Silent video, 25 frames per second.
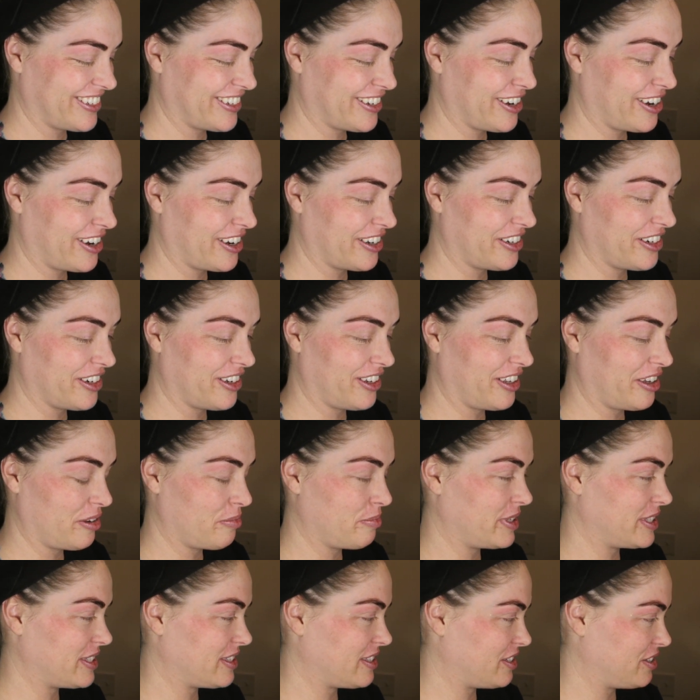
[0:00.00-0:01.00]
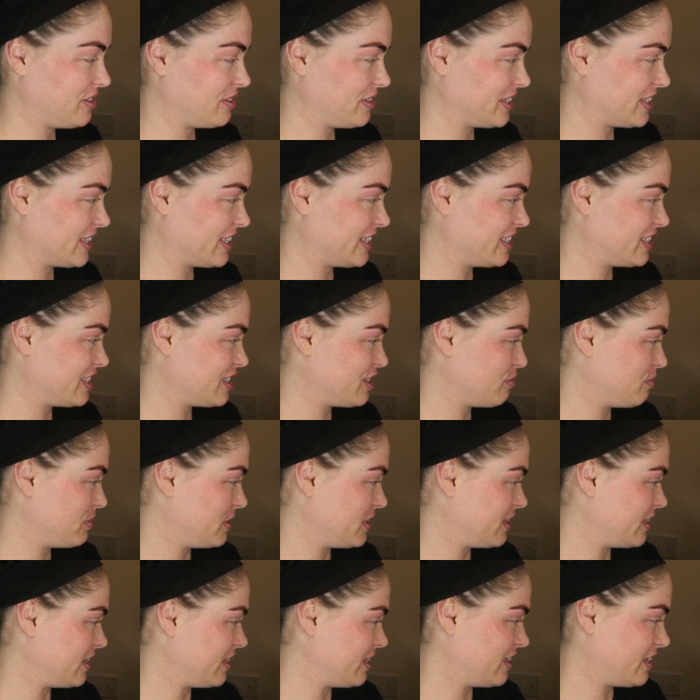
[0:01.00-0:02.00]
God, y'all, I miss doing this,
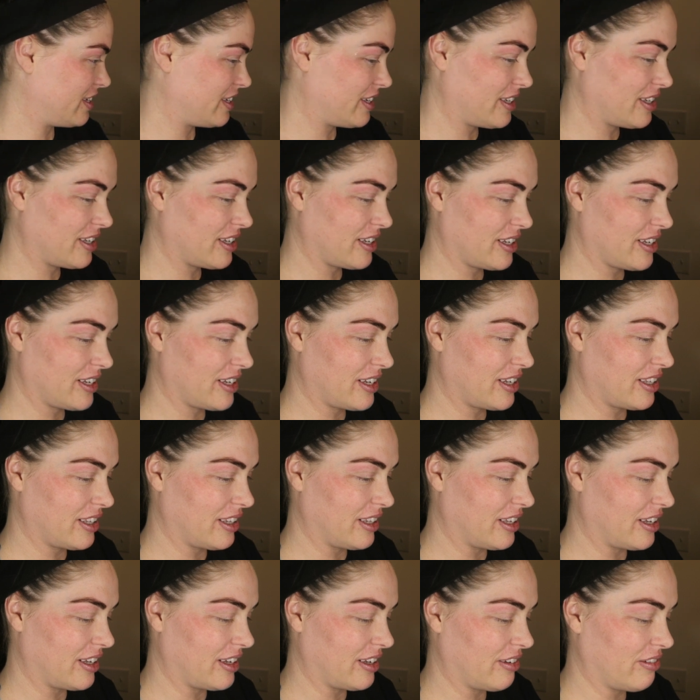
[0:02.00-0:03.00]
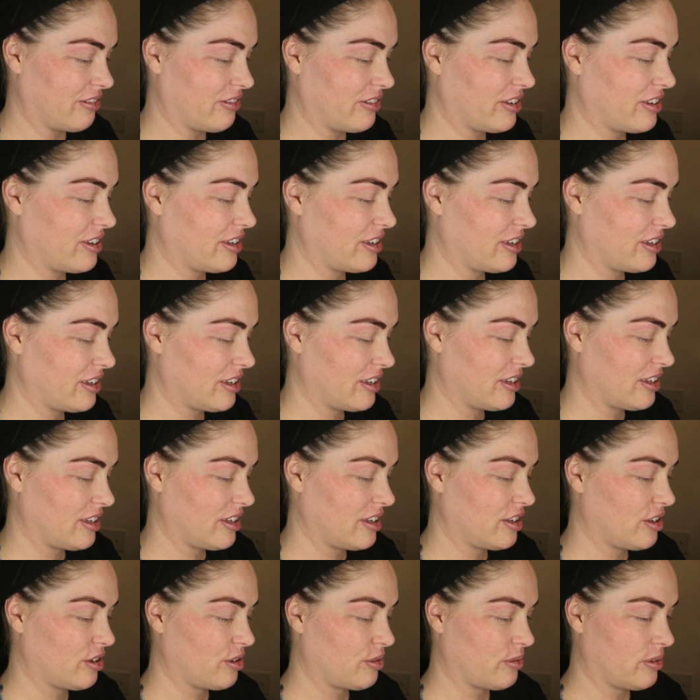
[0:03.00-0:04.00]
but then I love
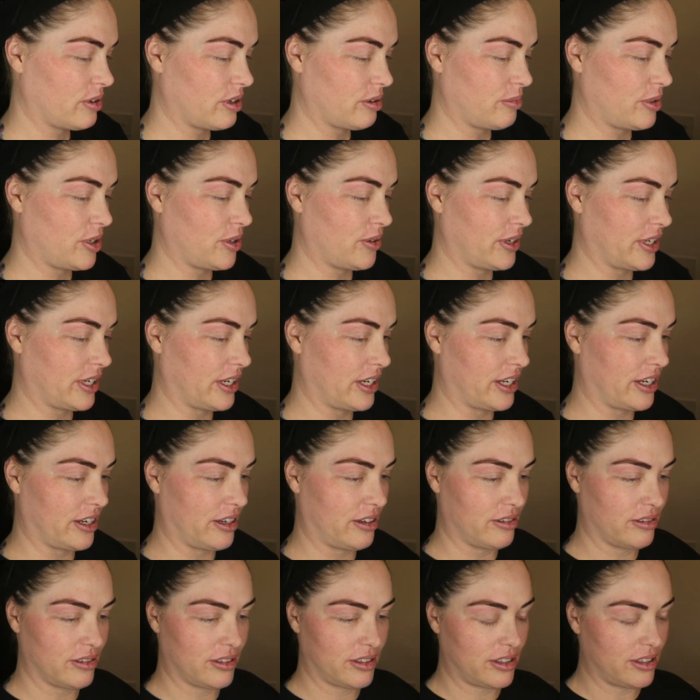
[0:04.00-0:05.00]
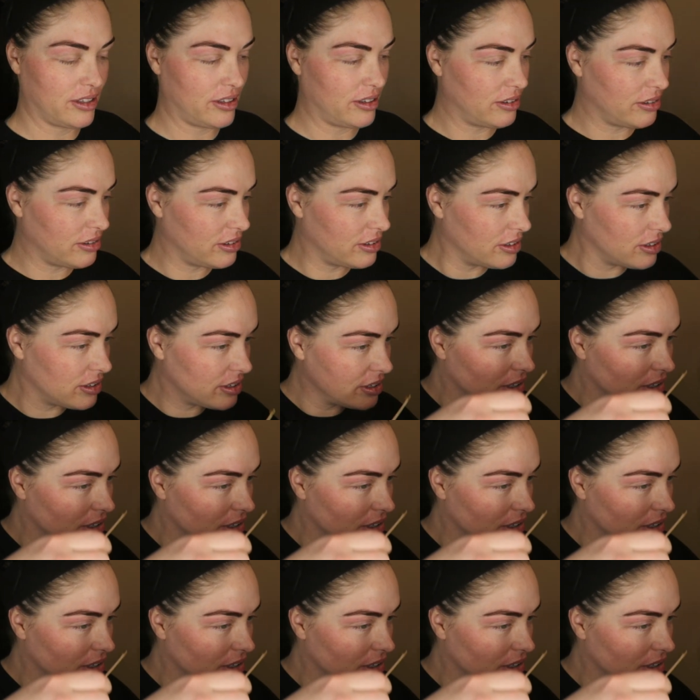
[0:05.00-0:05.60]
what I'm doing now, so.